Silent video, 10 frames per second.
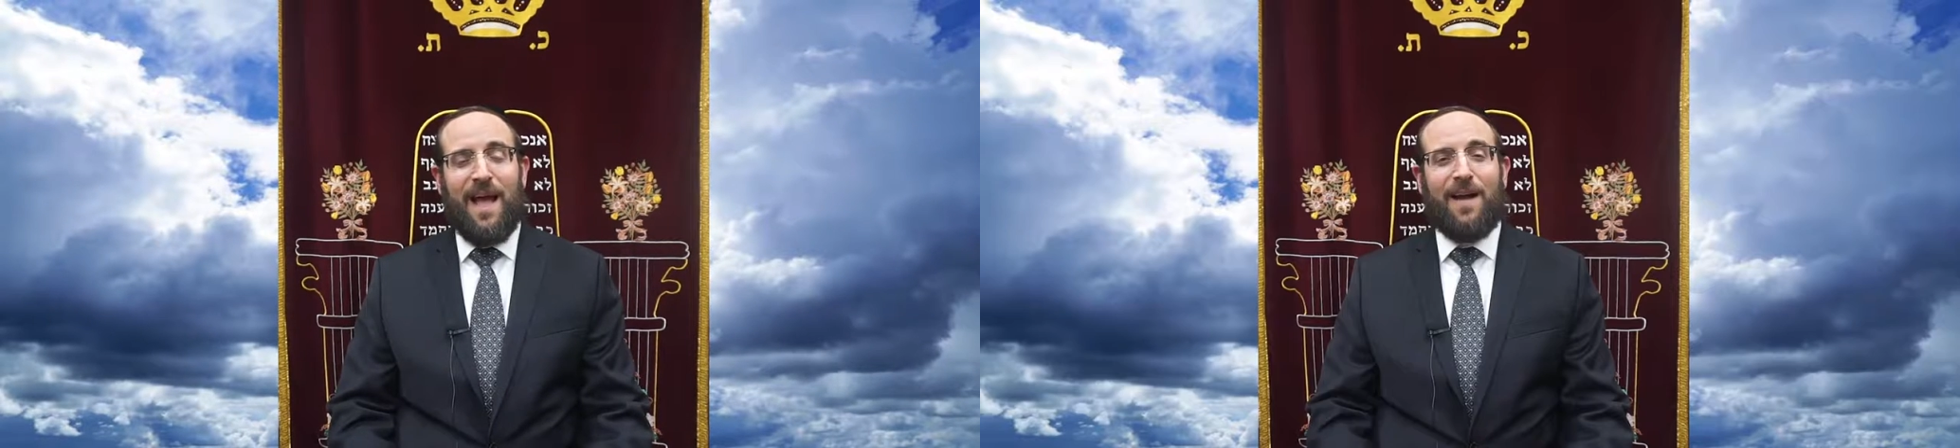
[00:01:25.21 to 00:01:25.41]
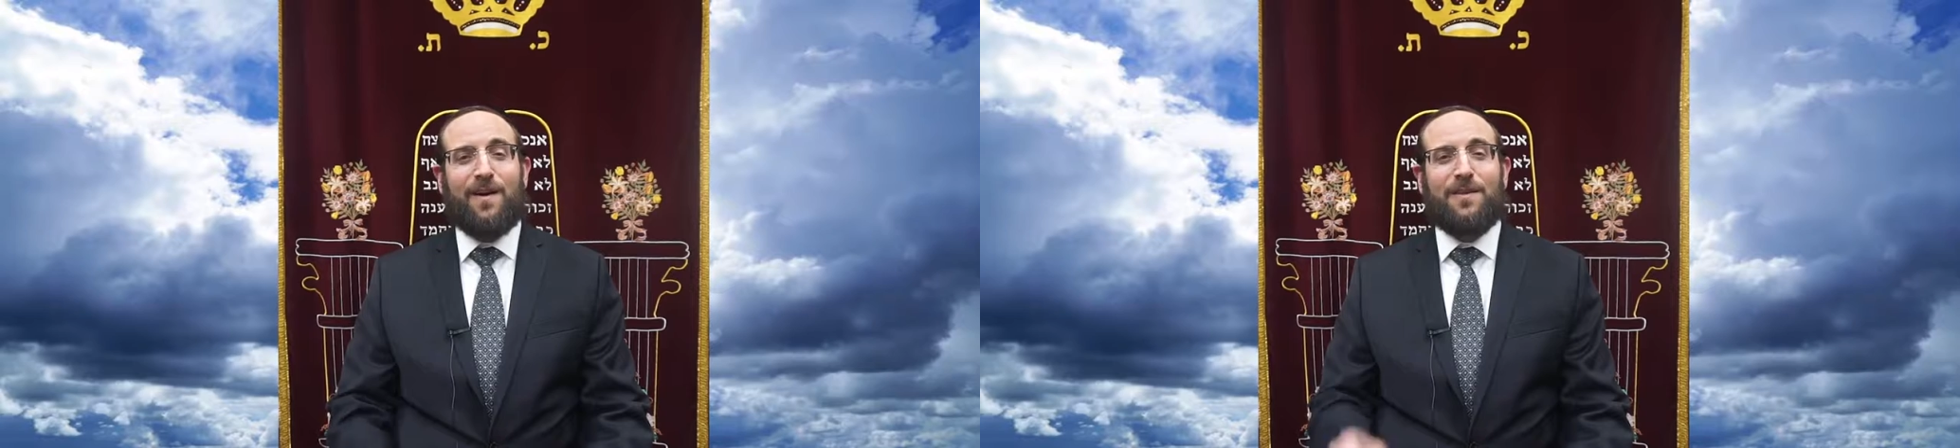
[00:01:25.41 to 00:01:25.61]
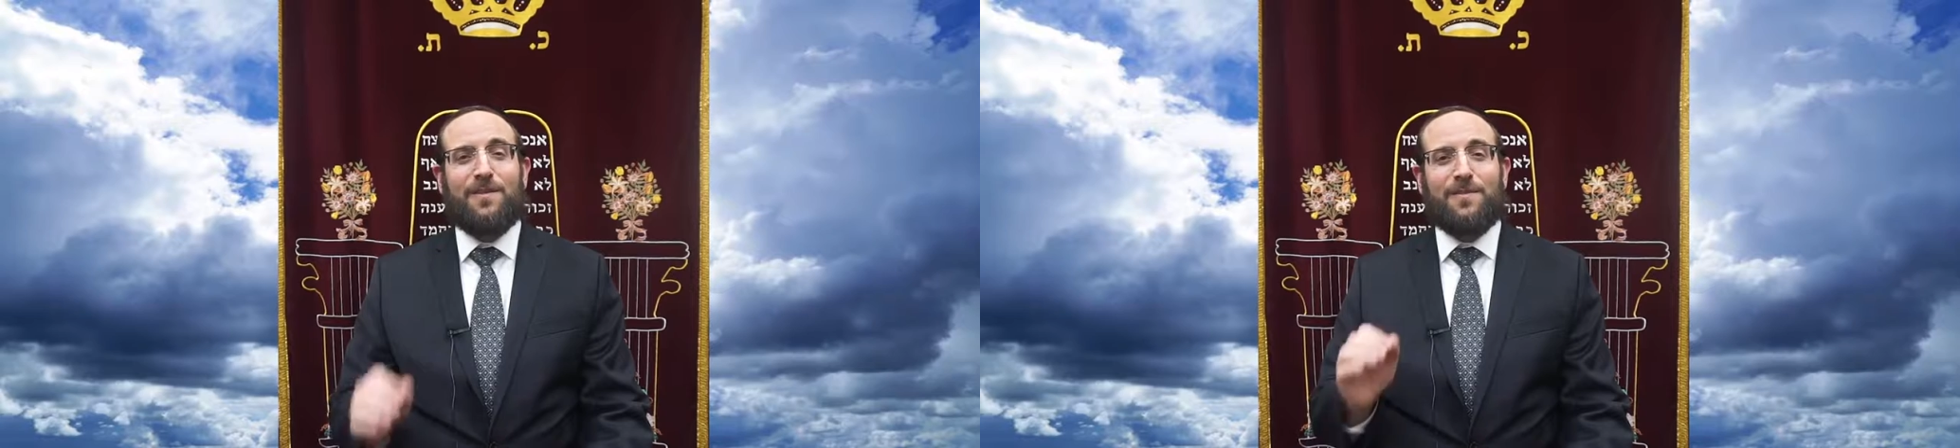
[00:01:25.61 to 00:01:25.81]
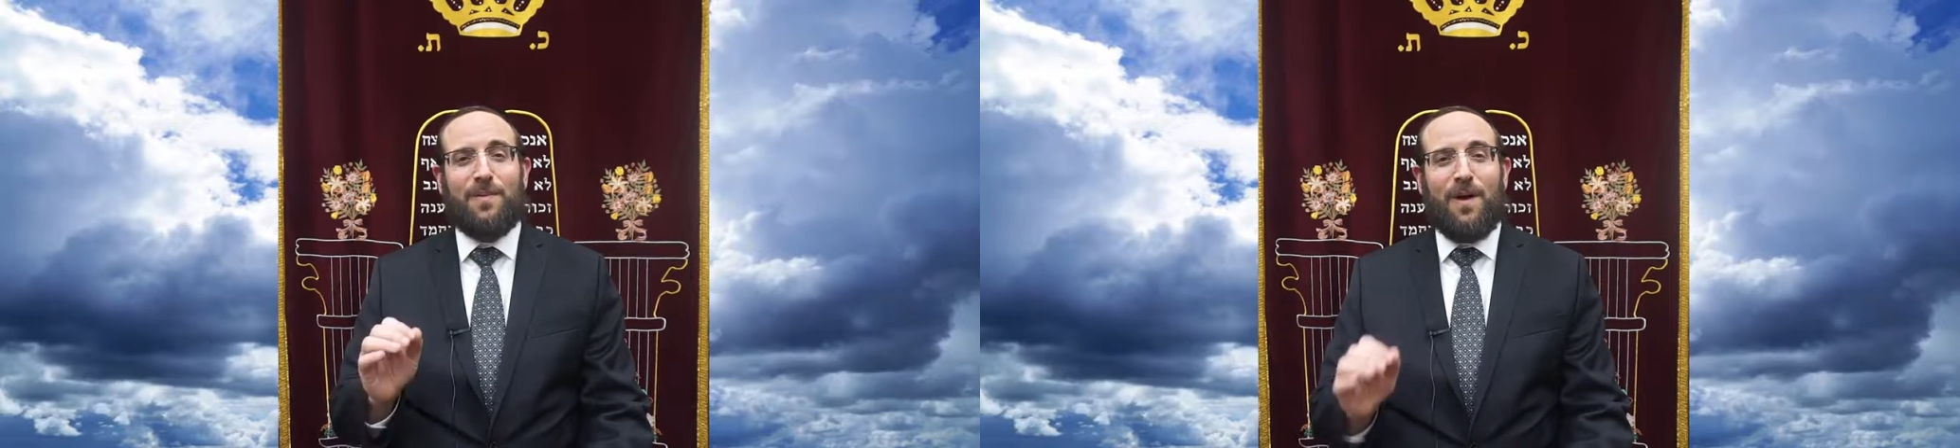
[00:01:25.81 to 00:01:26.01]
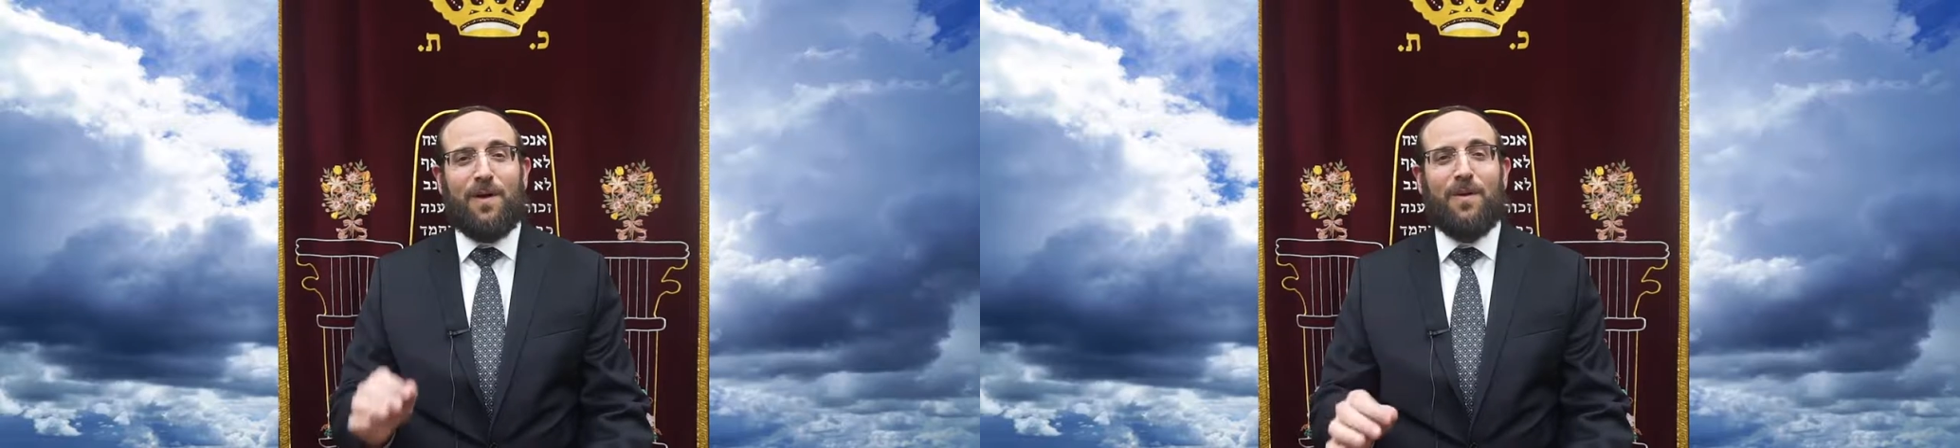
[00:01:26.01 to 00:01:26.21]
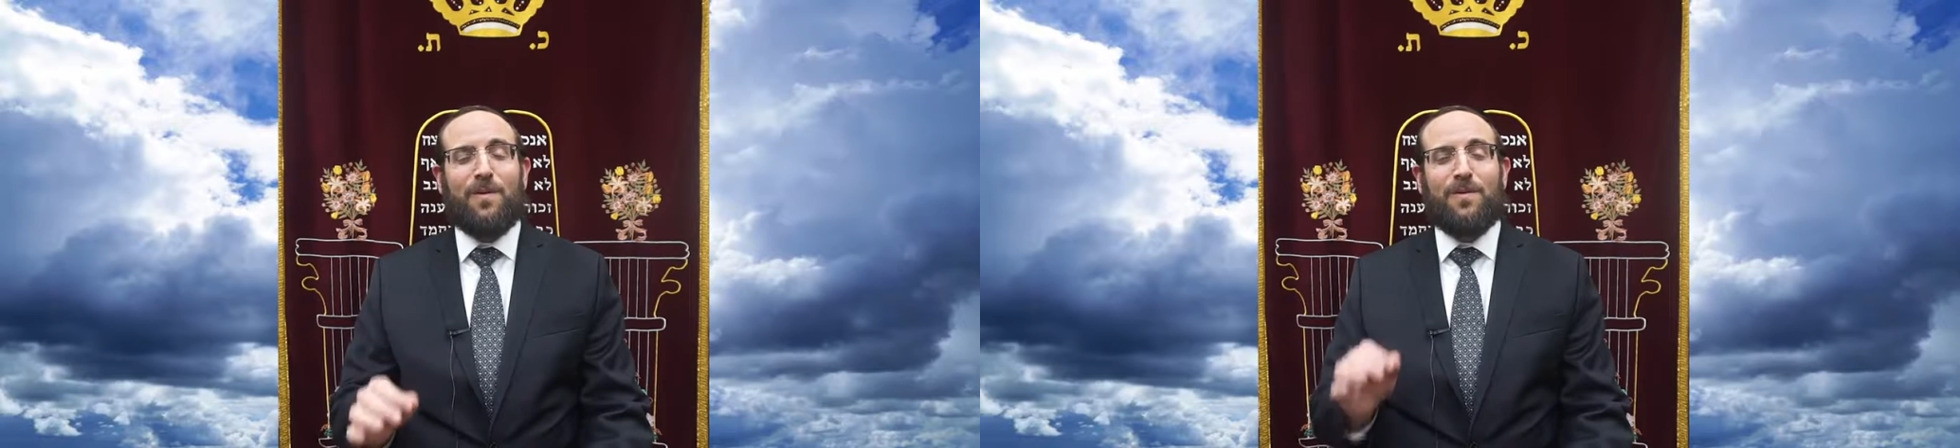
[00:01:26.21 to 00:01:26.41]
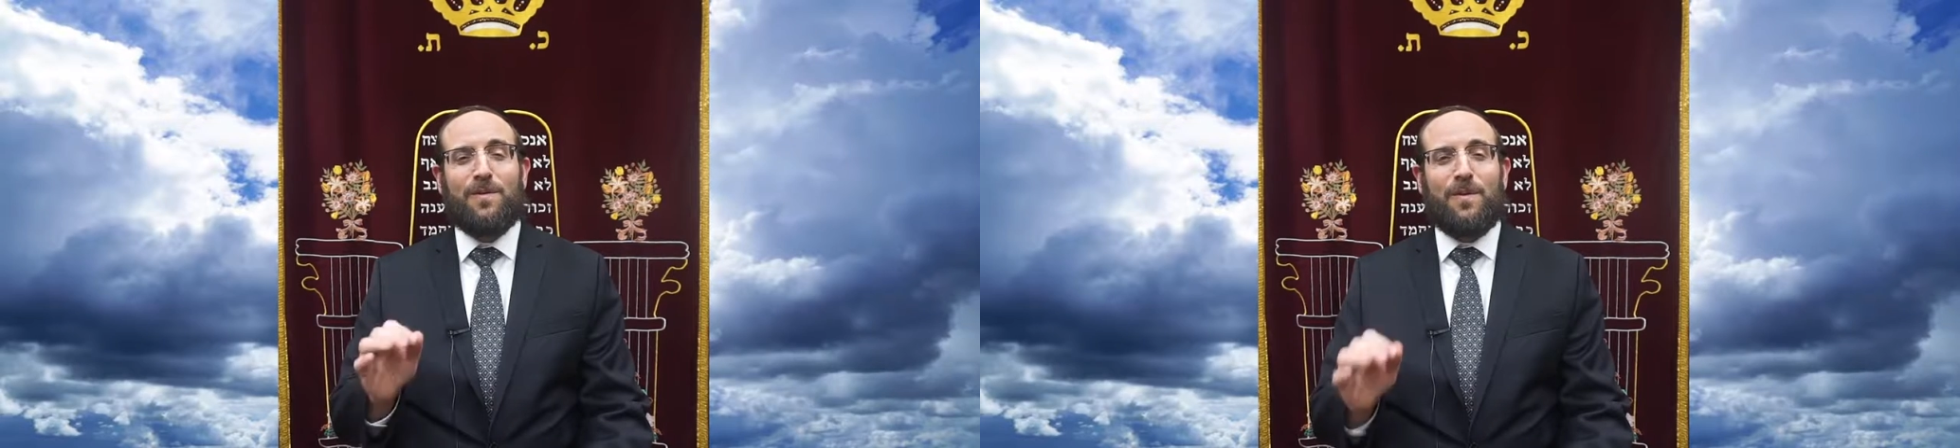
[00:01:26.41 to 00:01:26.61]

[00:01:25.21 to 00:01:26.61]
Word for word: HaKadosh Baruch Hu